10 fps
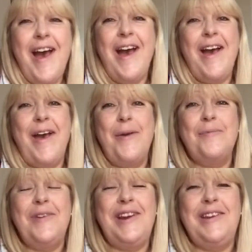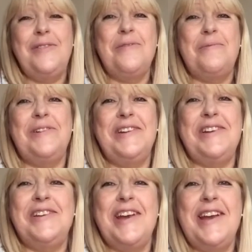Really do
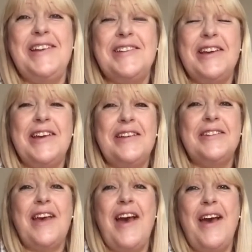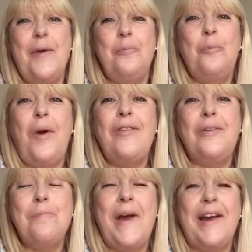appreciate it.
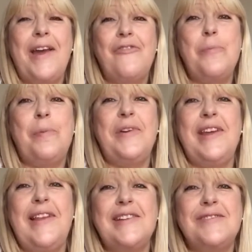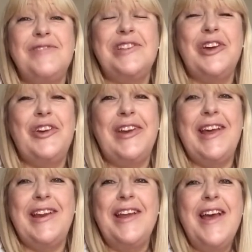Welcome back everybody that's
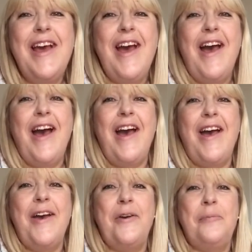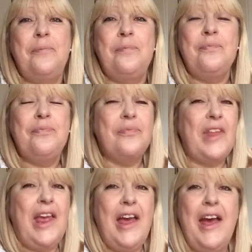returning, and
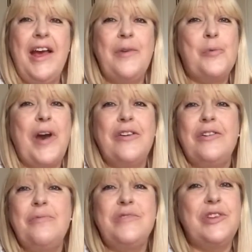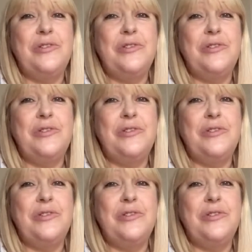welcome